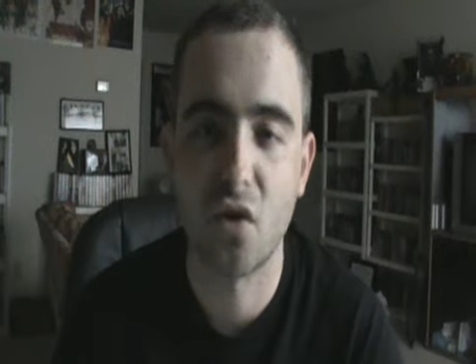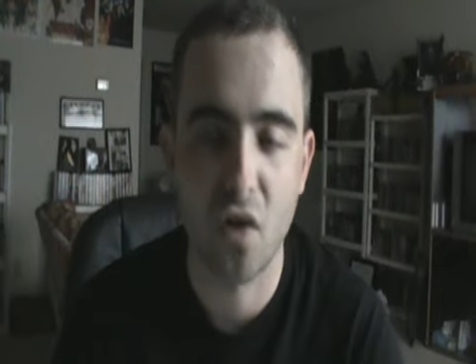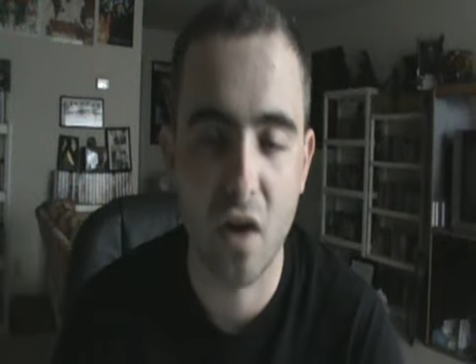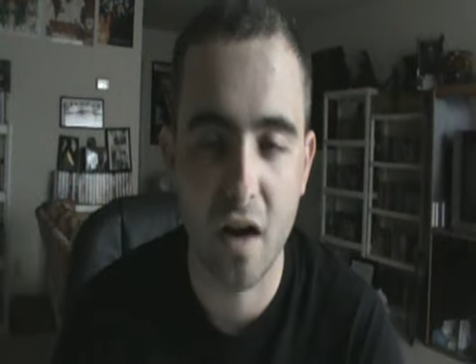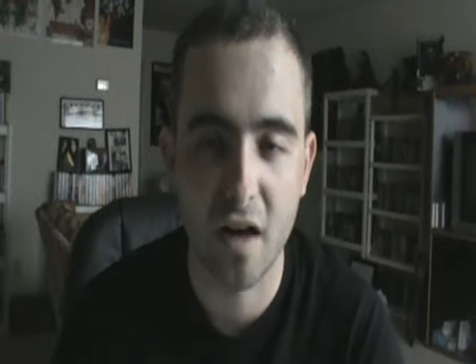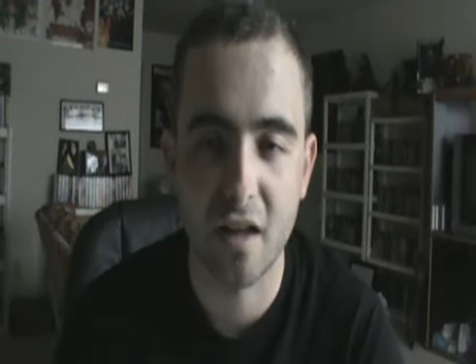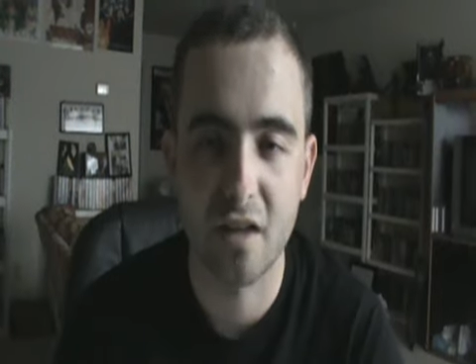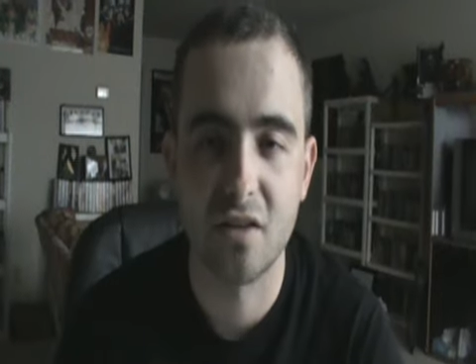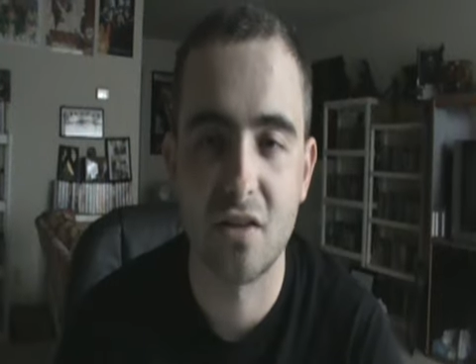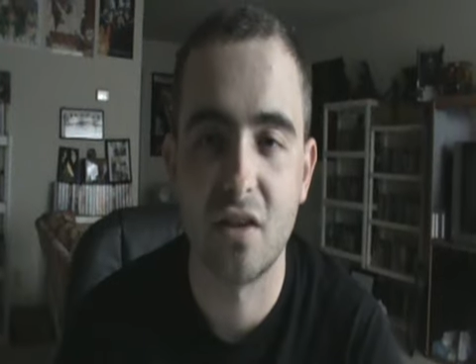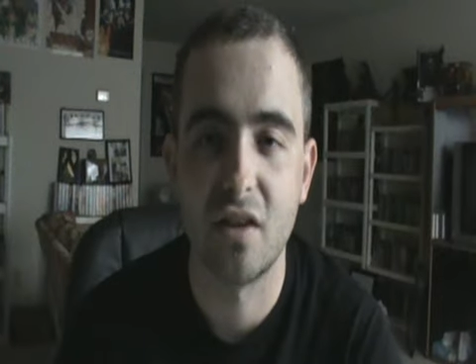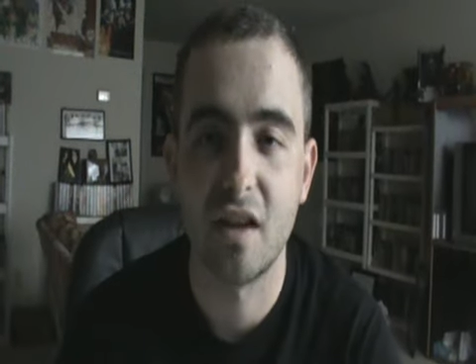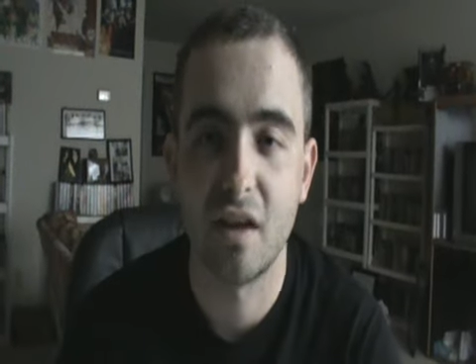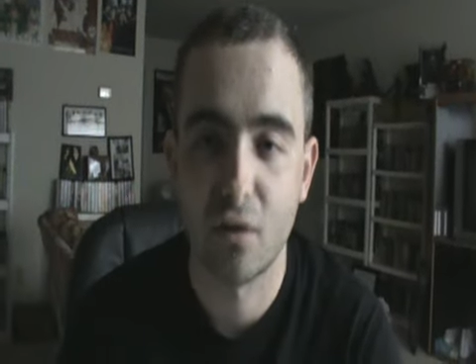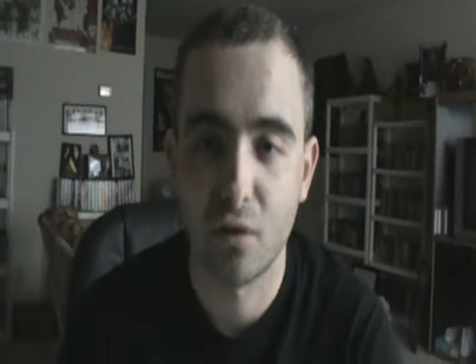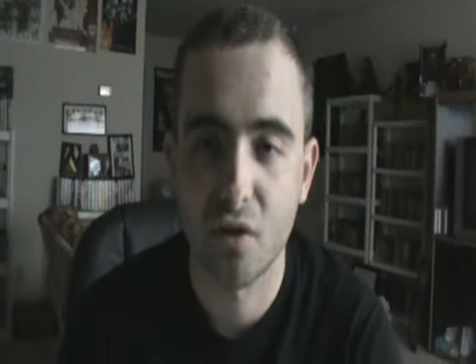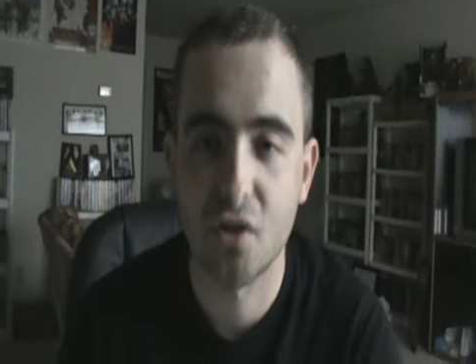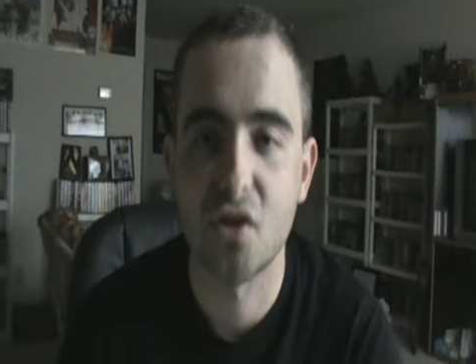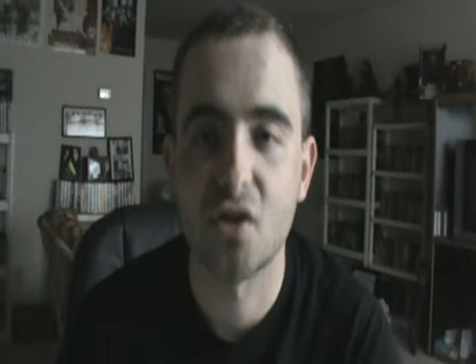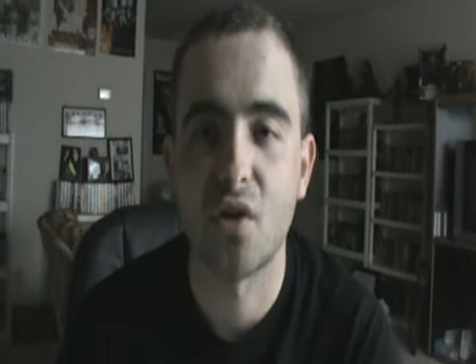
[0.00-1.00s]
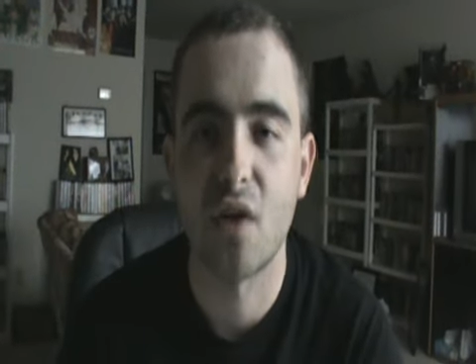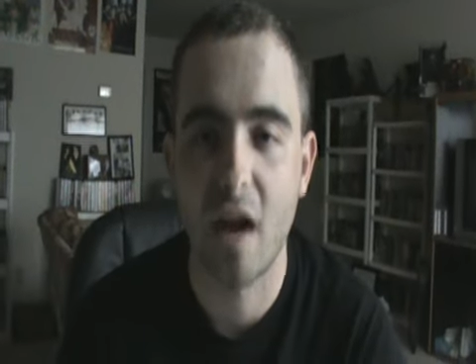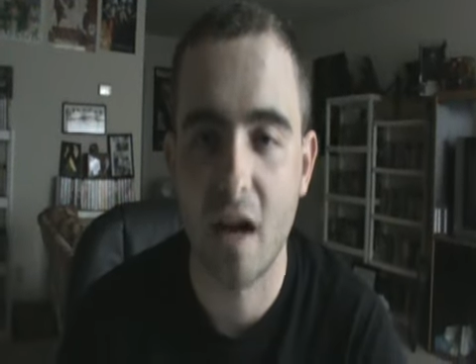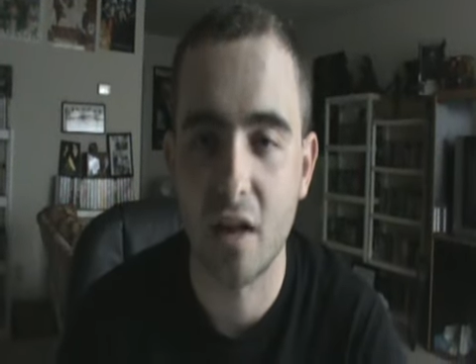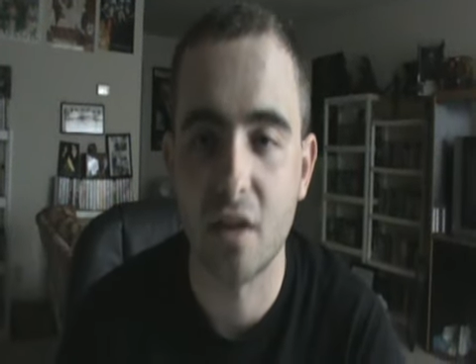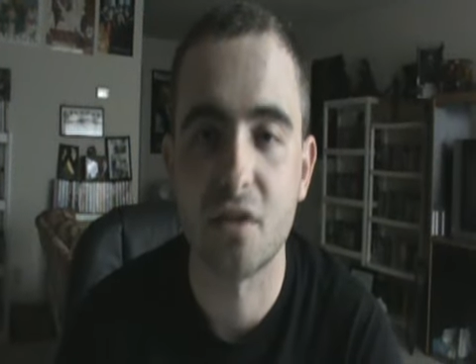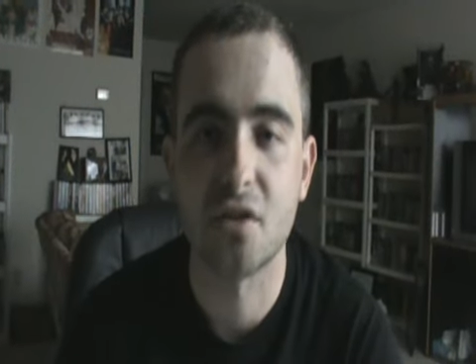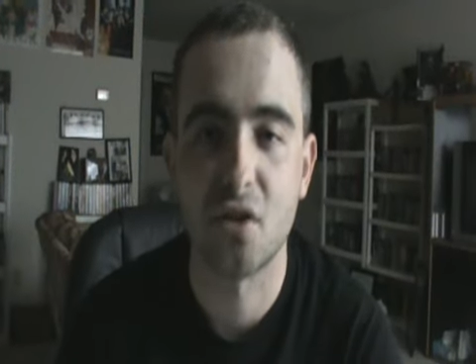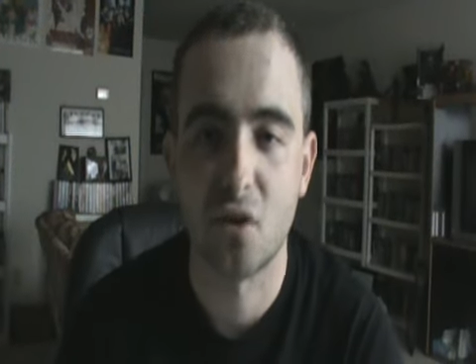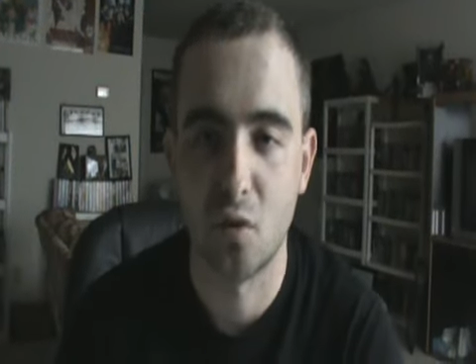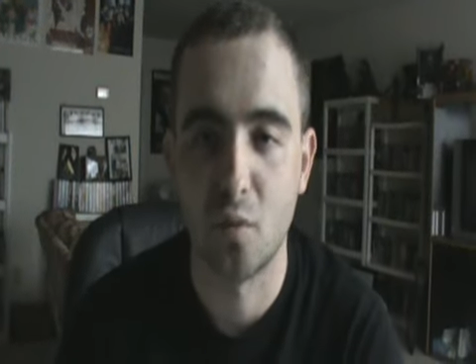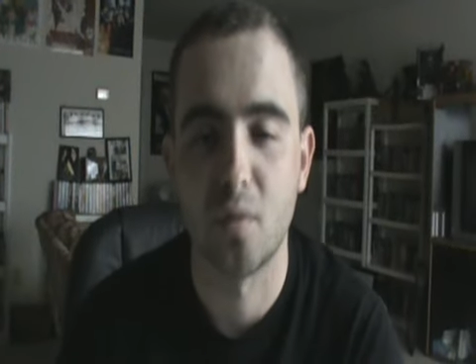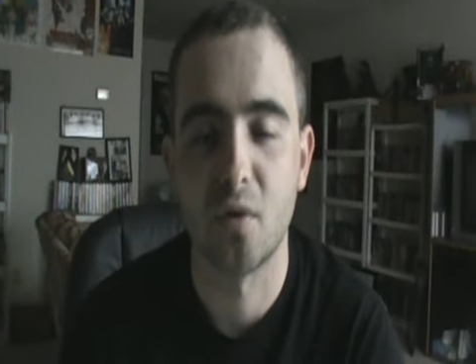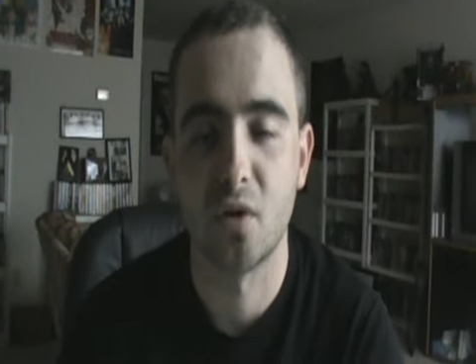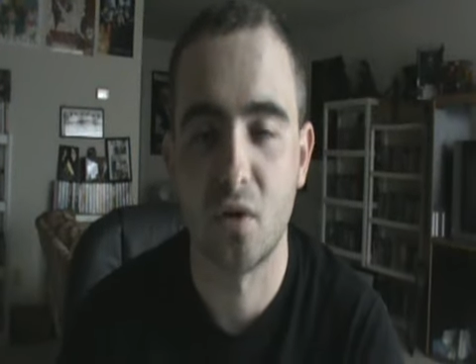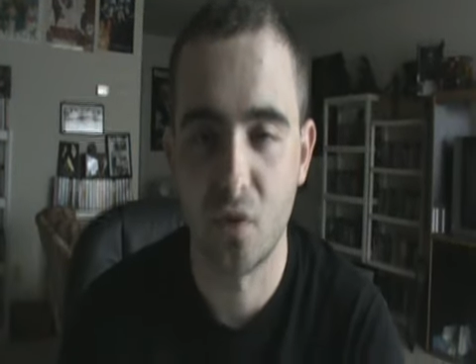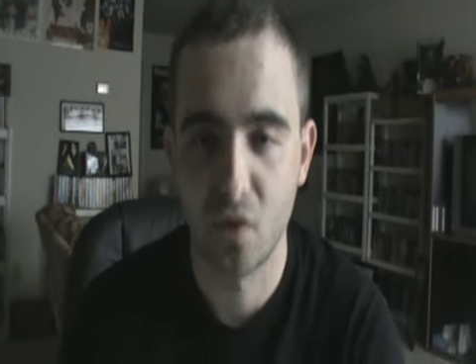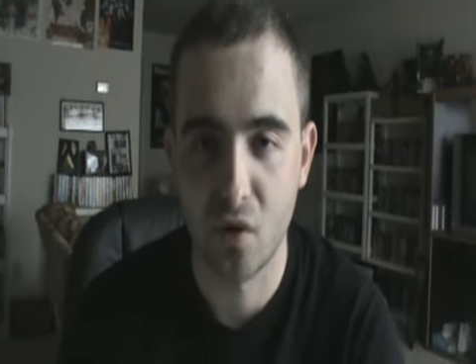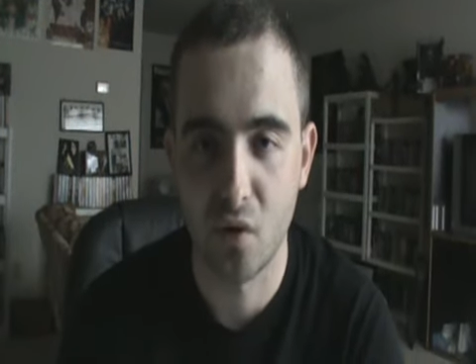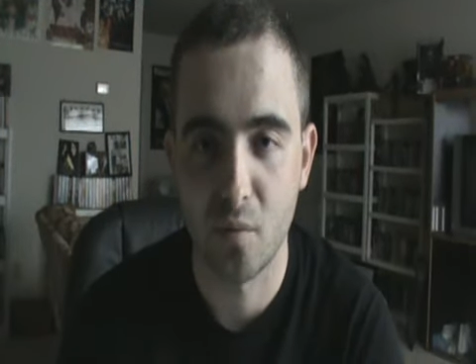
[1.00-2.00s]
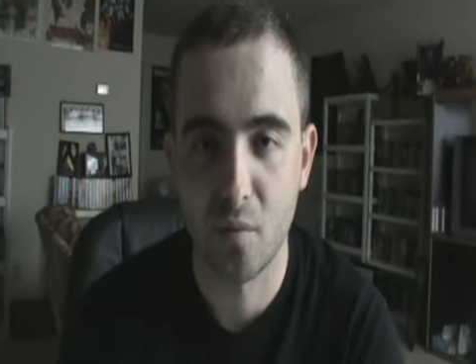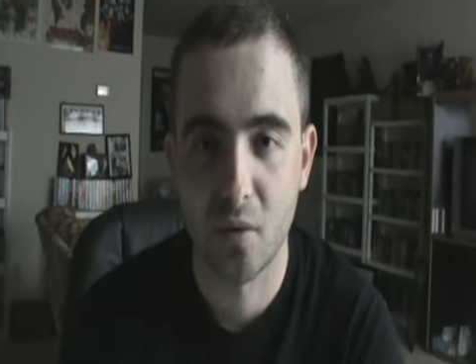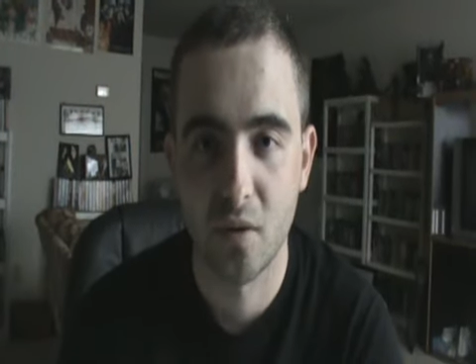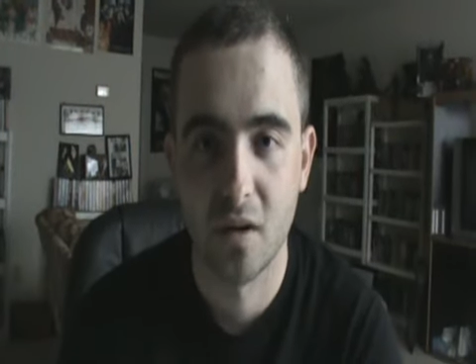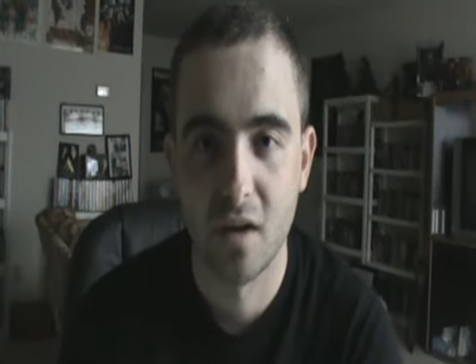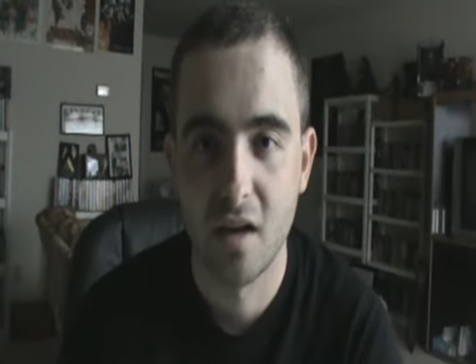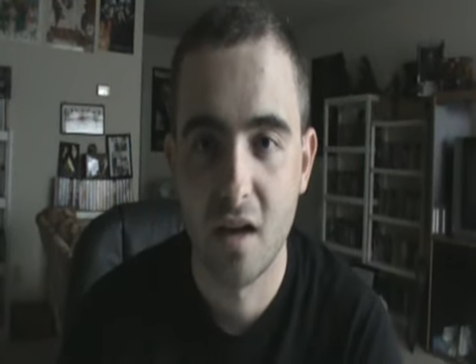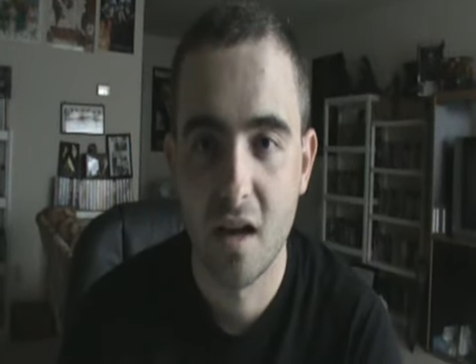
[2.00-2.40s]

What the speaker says: credit to the original Alice Cooper group.